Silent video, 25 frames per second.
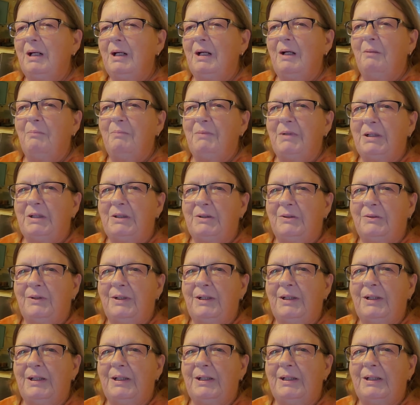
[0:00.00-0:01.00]
I'll be
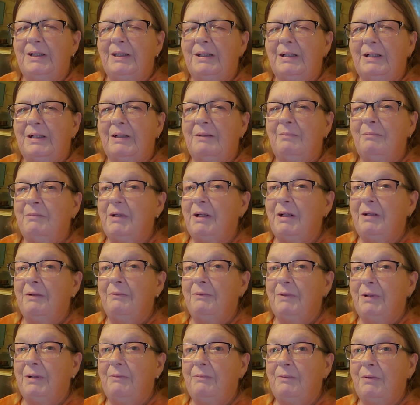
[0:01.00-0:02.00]
doing it on my
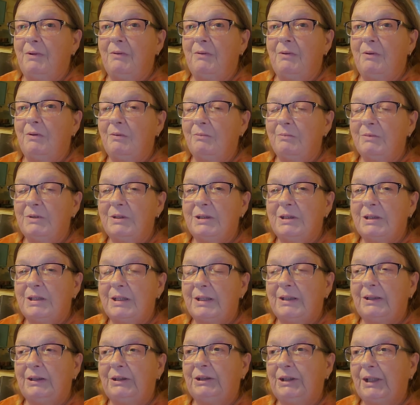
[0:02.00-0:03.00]
Red Road
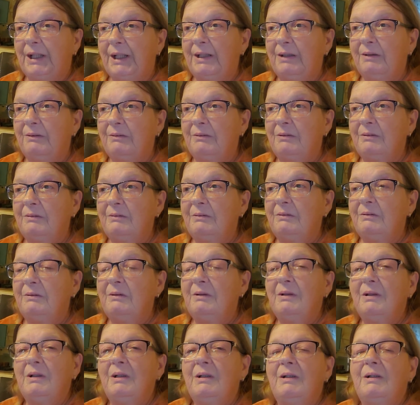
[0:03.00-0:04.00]
Homestead channel,
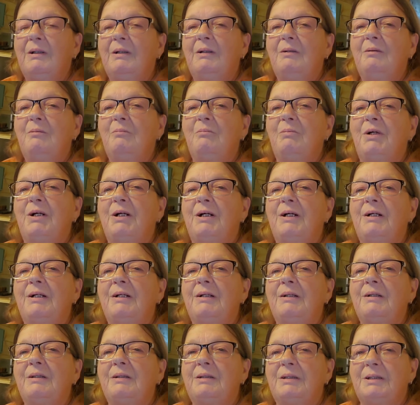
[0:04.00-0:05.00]

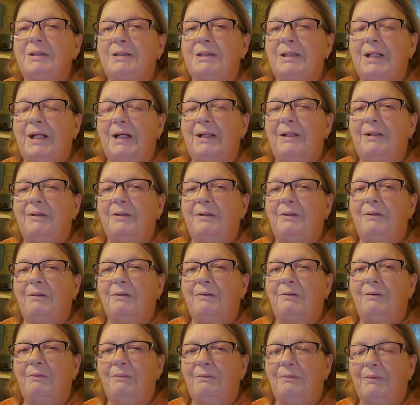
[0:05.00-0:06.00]
but the
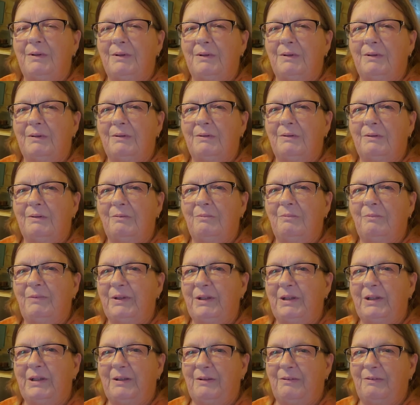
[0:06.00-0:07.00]
title will
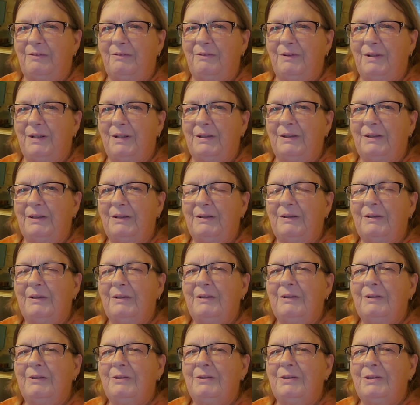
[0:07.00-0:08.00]
be different.
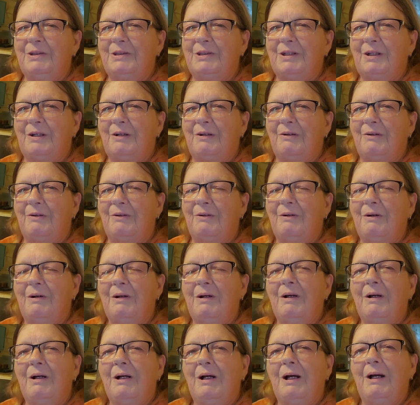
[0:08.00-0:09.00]
So
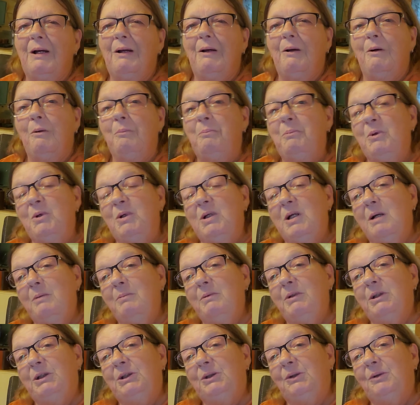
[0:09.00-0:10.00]
I hope you
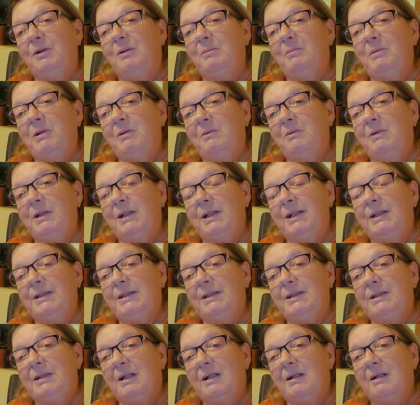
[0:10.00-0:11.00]
come and join me when I
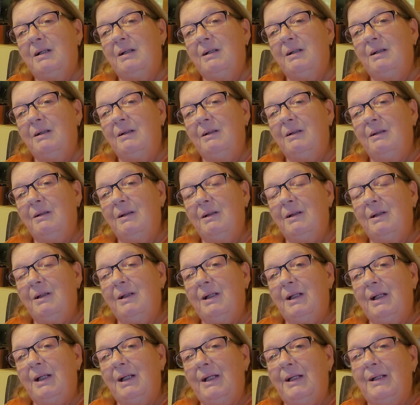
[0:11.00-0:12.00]
start,
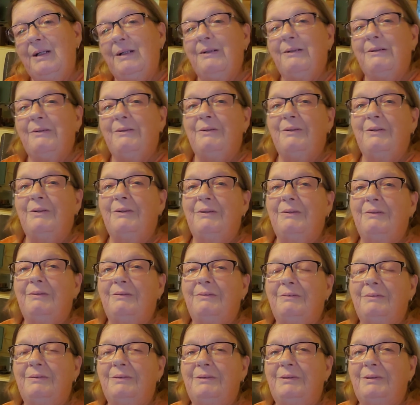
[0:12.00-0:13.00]
and
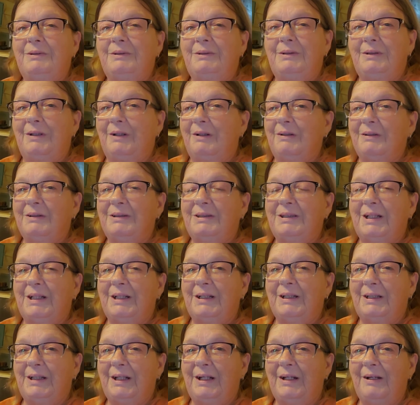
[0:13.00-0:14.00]
Y'all
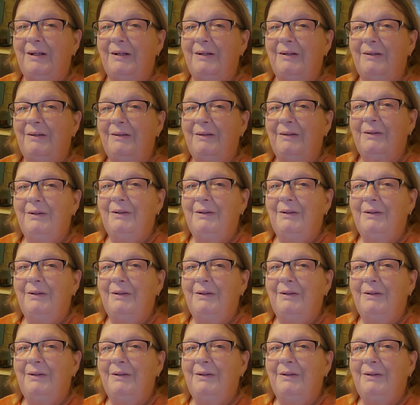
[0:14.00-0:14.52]
take care.